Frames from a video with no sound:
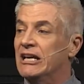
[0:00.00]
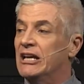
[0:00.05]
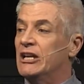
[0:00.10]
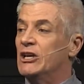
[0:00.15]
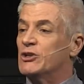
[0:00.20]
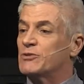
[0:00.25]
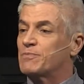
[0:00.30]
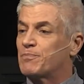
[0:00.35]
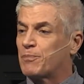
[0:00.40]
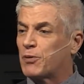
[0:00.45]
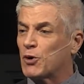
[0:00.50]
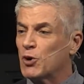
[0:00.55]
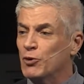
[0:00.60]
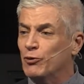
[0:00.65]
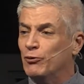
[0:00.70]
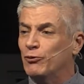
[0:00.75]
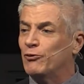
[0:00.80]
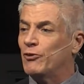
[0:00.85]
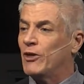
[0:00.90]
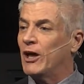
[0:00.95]
it is
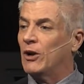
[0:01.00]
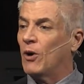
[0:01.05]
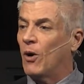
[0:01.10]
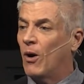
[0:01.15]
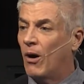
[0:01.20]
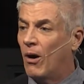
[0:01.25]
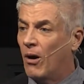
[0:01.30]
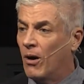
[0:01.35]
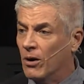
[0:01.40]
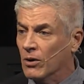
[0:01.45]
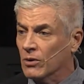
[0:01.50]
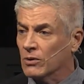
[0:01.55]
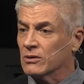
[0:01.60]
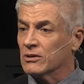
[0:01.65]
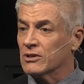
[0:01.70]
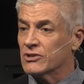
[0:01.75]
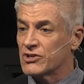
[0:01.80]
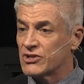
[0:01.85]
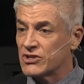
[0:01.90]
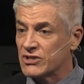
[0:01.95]
proof that
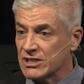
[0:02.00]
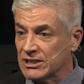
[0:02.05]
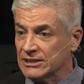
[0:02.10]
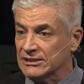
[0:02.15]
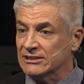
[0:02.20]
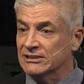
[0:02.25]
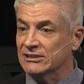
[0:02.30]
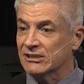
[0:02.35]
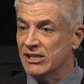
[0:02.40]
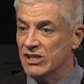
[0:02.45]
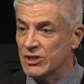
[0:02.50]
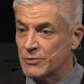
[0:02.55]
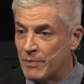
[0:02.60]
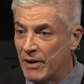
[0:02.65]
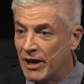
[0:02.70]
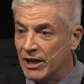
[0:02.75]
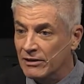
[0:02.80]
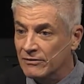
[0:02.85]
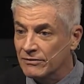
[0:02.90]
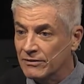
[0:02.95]
all sin is
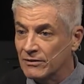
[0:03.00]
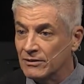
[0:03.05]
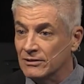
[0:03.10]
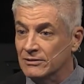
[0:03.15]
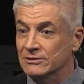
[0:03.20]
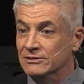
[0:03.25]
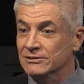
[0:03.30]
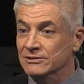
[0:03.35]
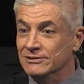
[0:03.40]
paid for.